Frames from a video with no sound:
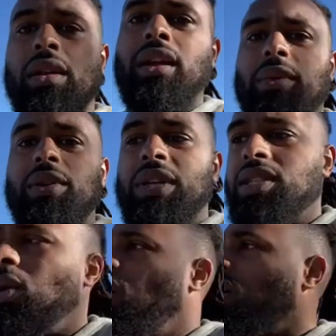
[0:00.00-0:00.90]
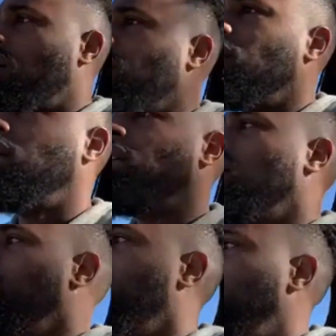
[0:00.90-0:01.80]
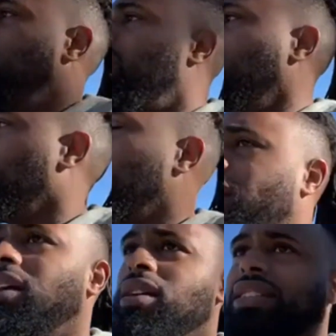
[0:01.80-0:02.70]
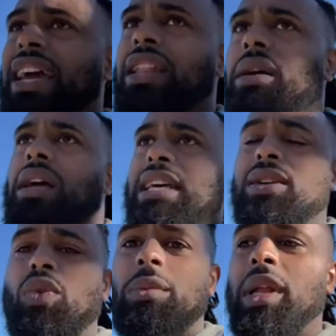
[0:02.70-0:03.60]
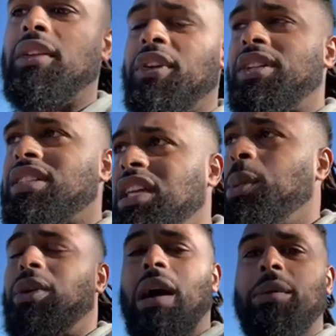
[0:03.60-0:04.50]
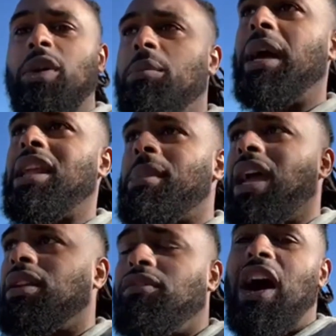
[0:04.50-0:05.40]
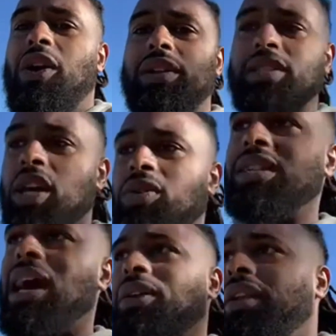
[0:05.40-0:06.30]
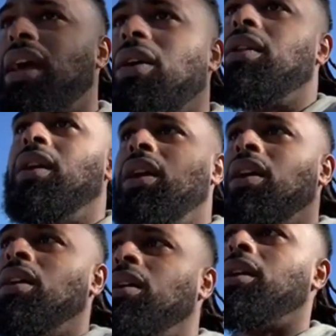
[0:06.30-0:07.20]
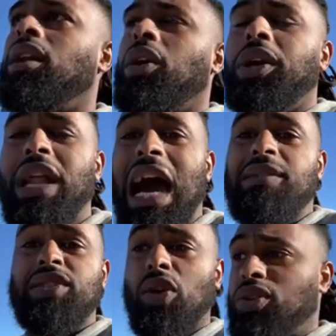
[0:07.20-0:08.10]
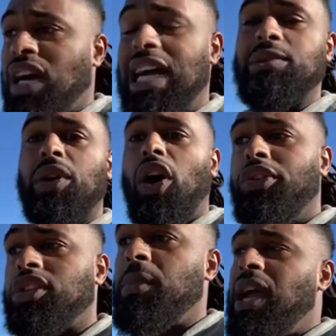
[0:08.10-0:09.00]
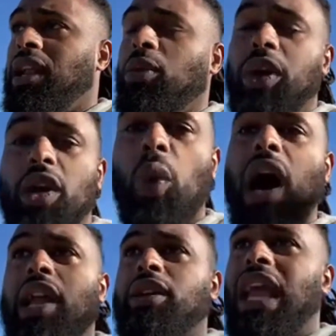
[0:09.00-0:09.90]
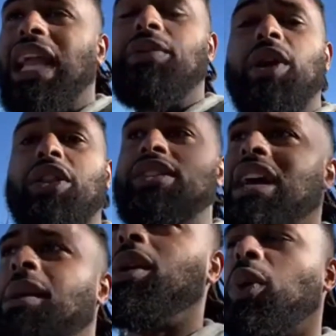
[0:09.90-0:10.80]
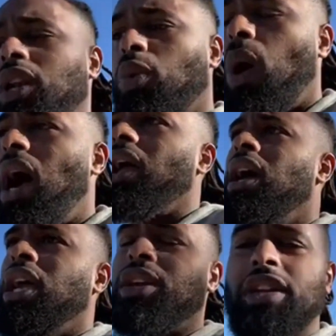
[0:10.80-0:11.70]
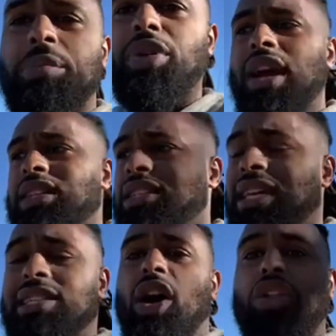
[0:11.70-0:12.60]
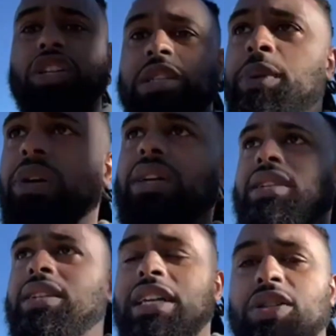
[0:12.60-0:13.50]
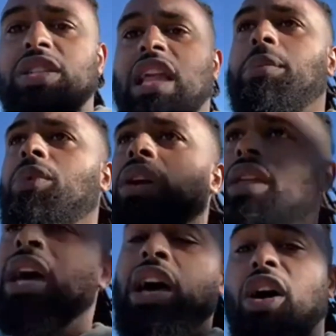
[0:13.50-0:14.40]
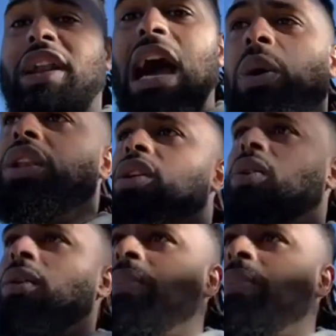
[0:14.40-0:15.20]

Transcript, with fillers: Like, what, what's so hard? And uh, you got to understand that as a woman, if you're just sleeping around with many men, your value just goes down and down. You know, you now have soul ties with all those men, and you wonder why you're angry all the time. You wonder why you're depressed. It's because all those spirits that you slept with are now in you.